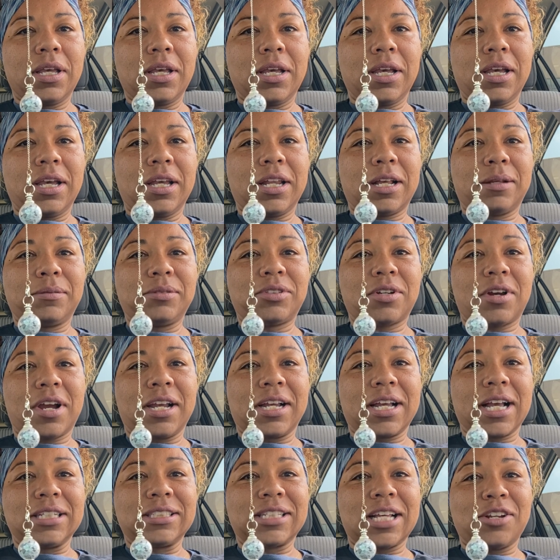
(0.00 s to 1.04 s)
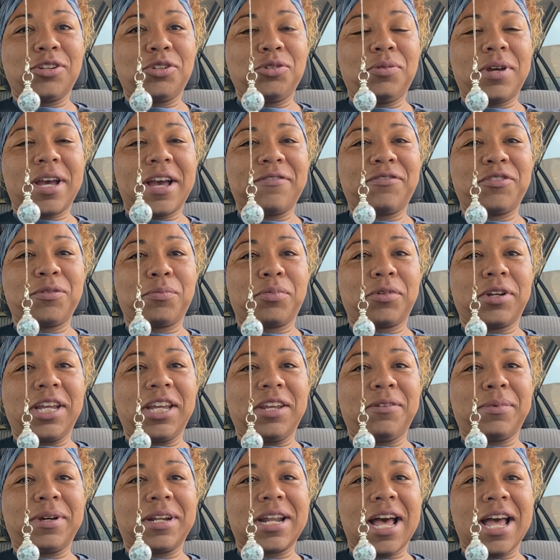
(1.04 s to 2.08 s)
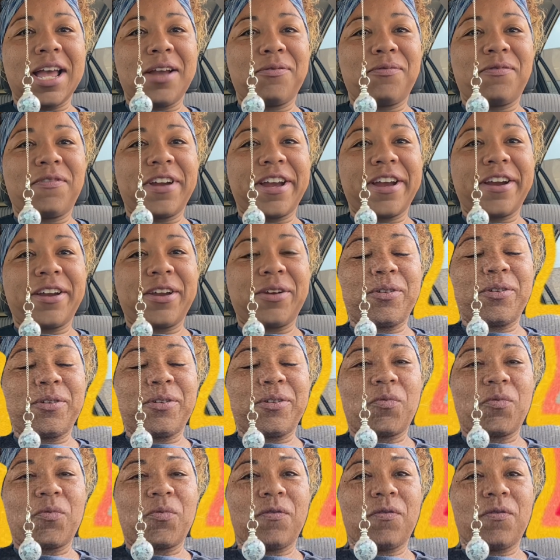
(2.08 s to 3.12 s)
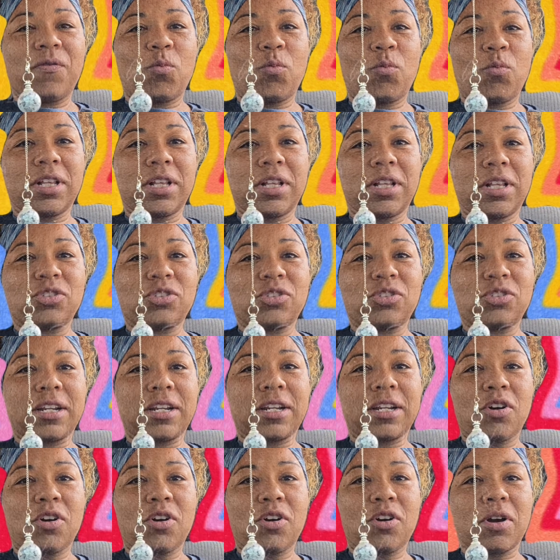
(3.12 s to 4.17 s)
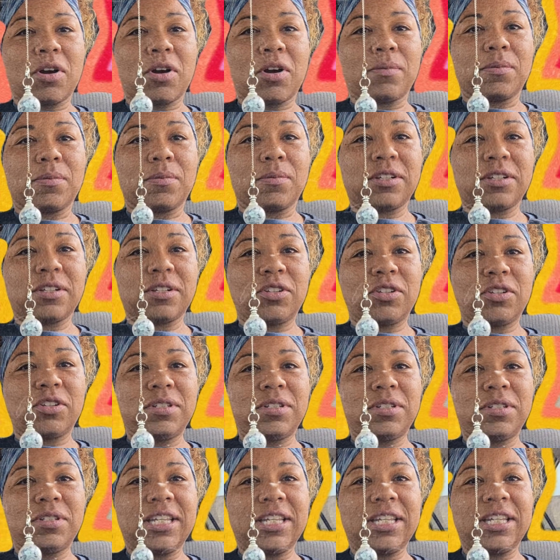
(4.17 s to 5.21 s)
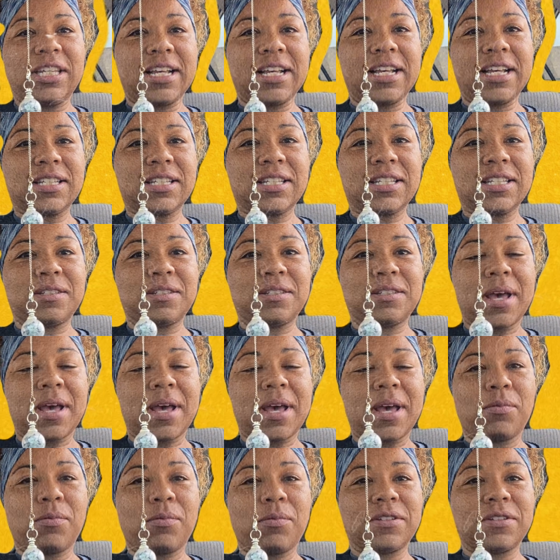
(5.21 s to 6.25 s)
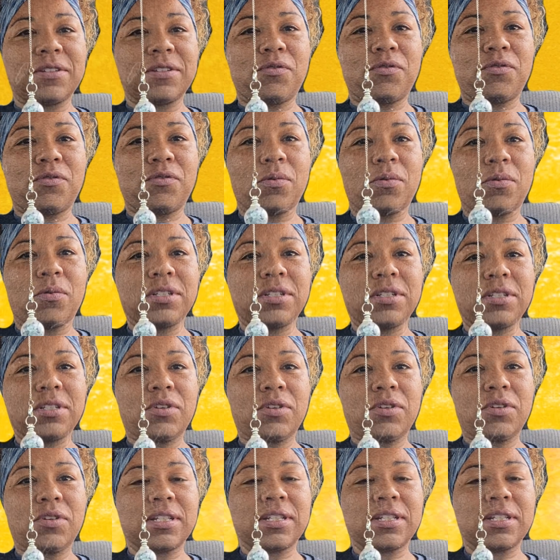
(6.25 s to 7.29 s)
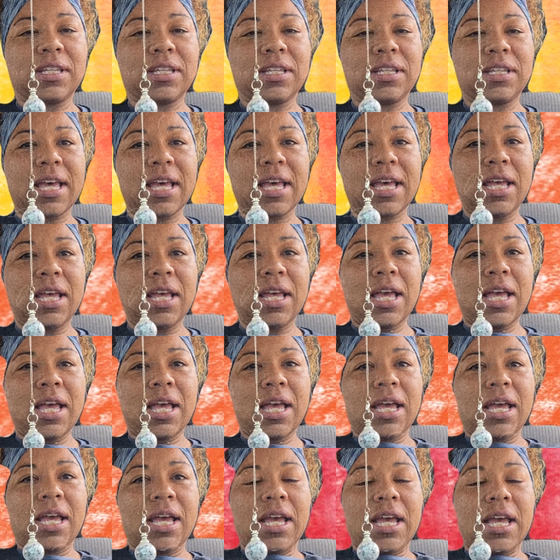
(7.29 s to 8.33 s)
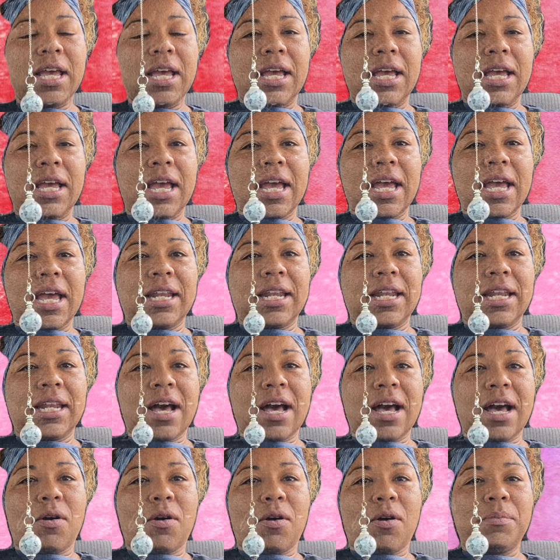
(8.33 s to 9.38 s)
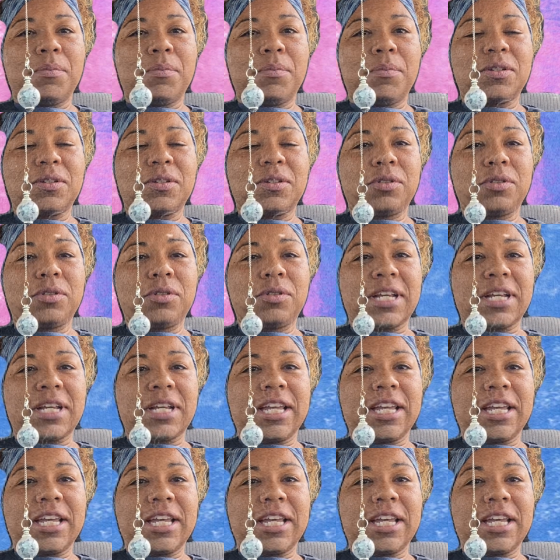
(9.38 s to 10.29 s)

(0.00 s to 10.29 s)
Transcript: And I'm sorry, guys. I do have to breathe, but I am really trying to hold my arm still. So you see yes is backwards and forwards, if you can see that. And now, Mr. Blue Jay, can you